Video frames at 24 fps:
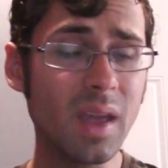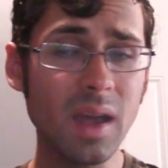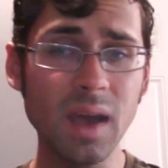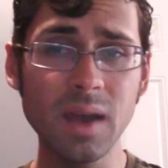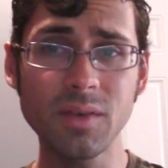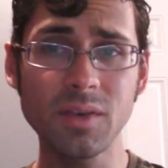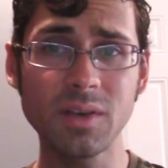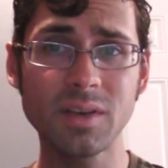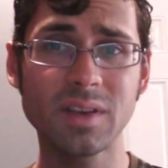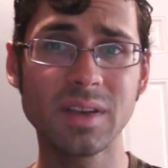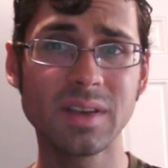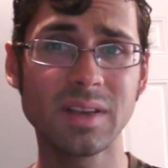
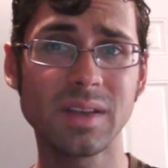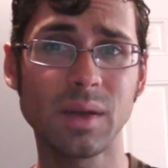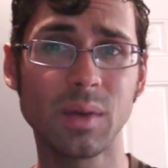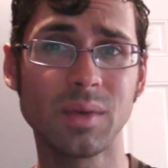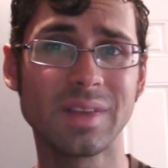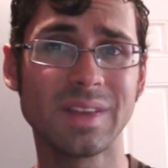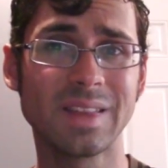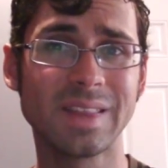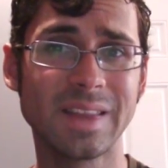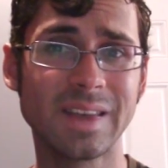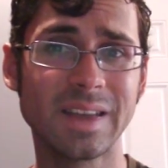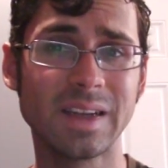Ever since I
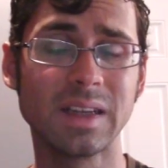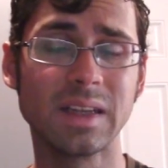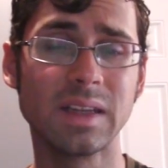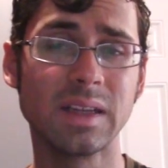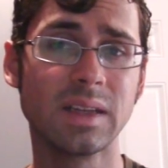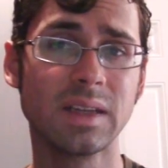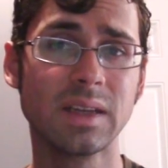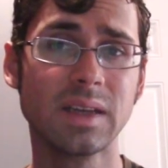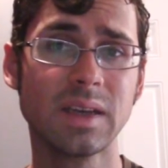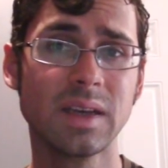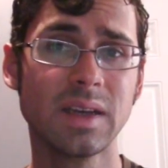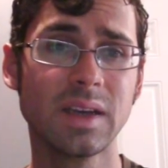was
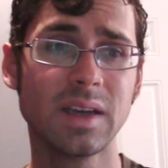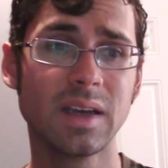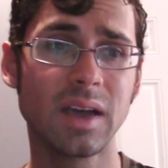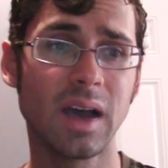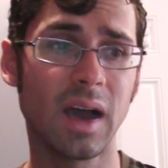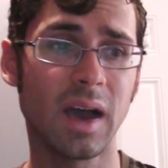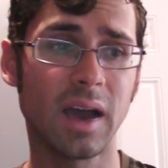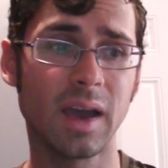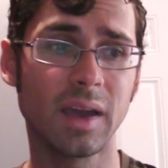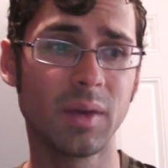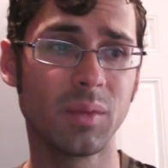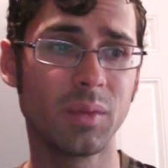little,
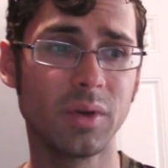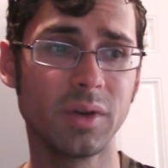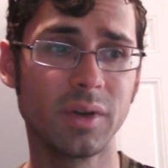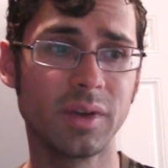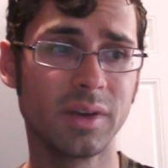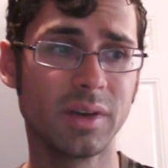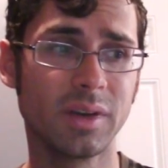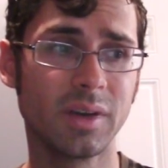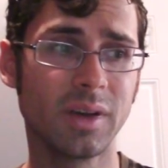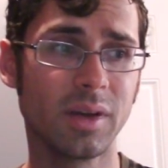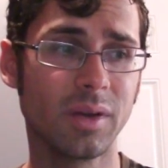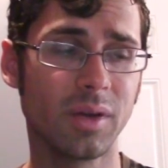I
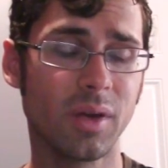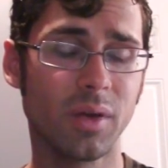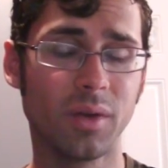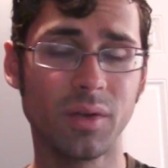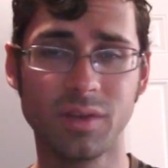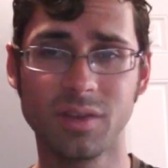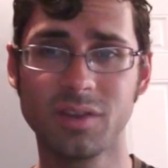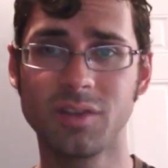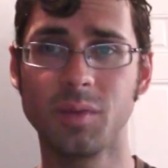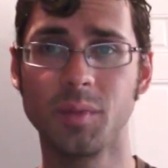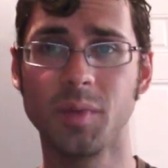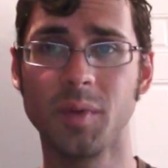would, you know, go to
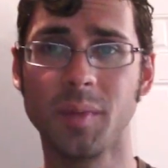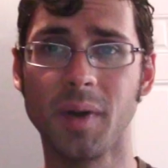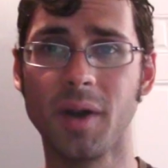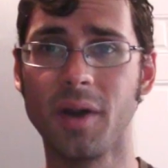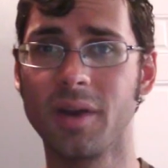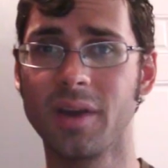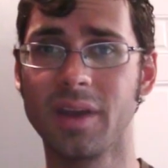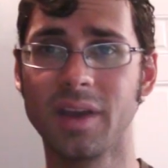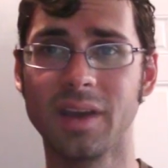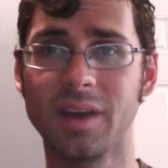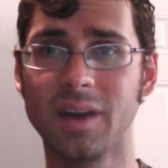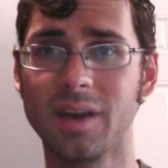the
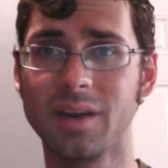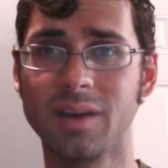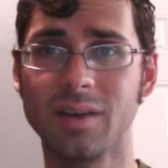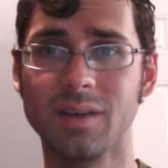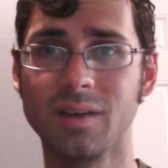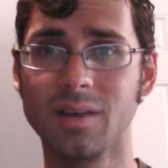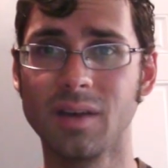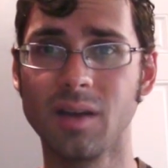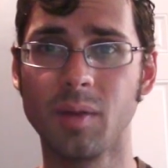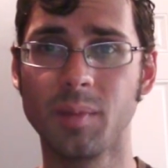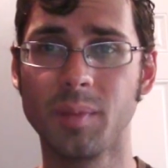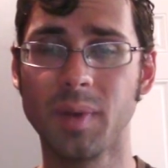supermarket
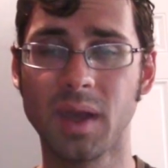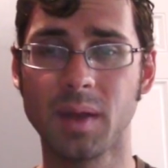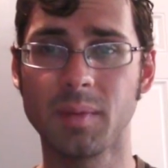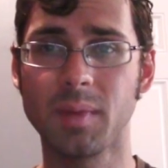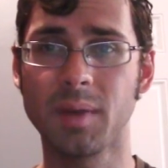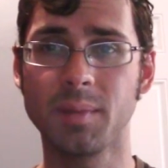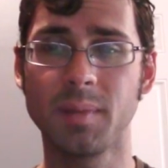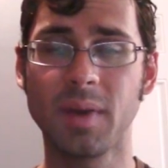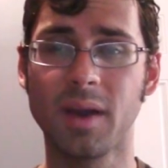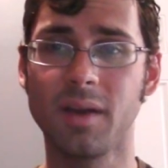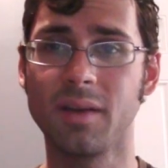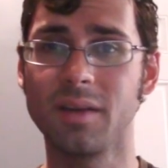and, you know, beg
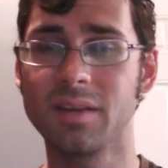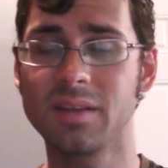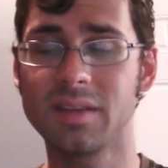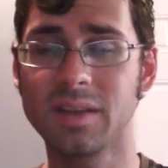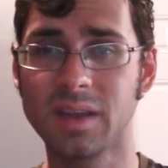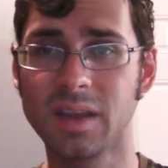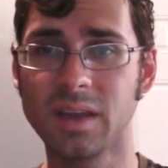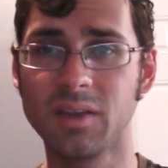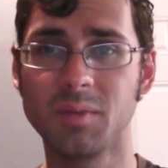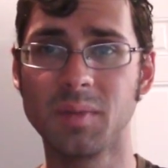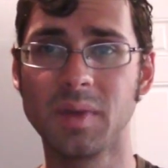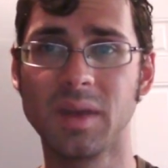my parents to
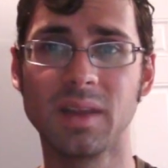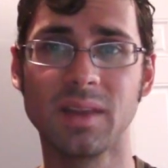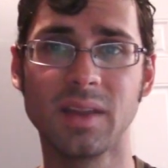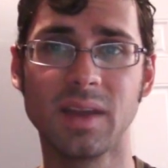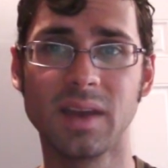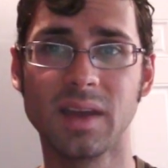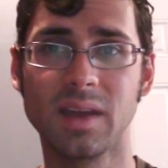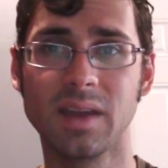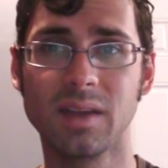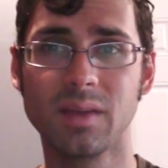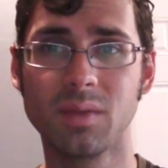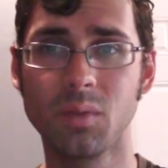give me
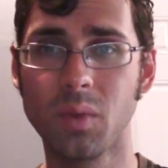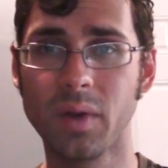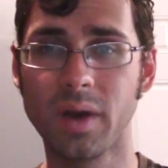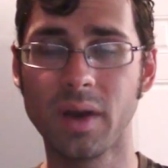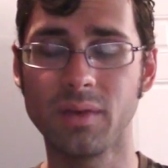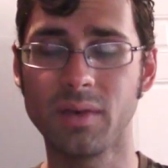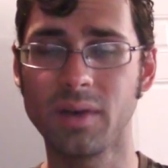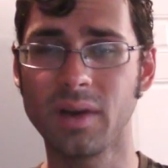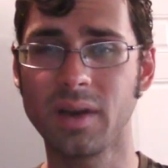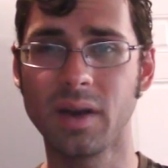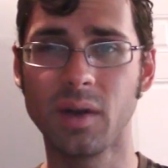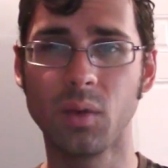like
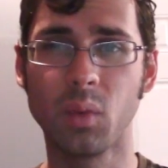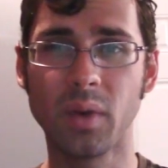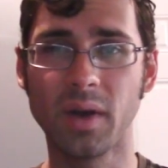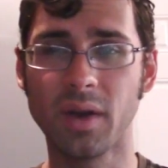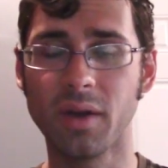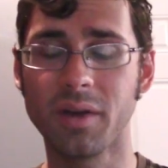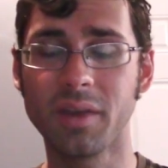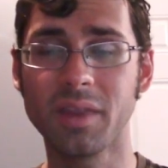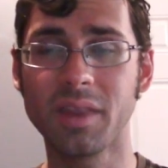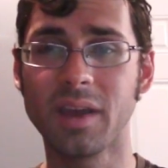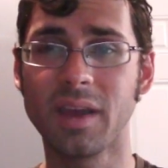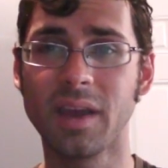whatever kind of
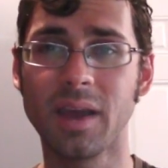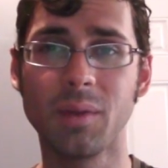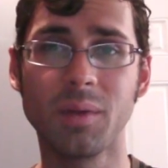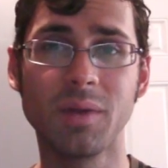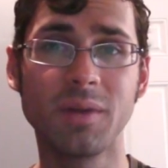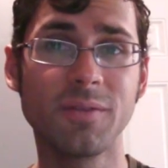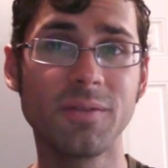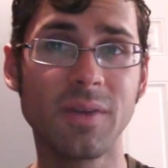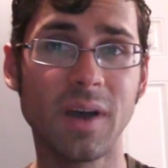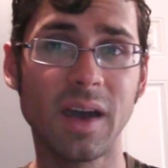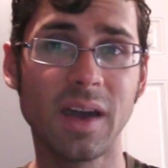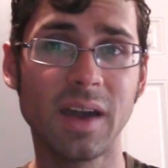weird thing I
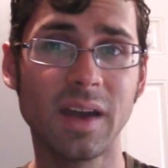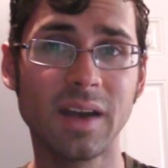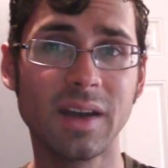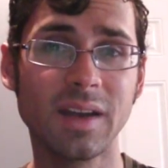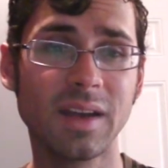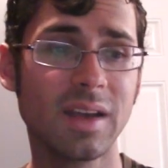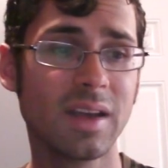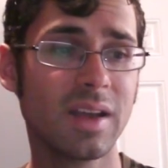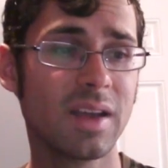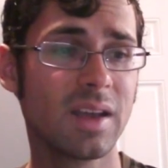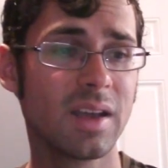would find,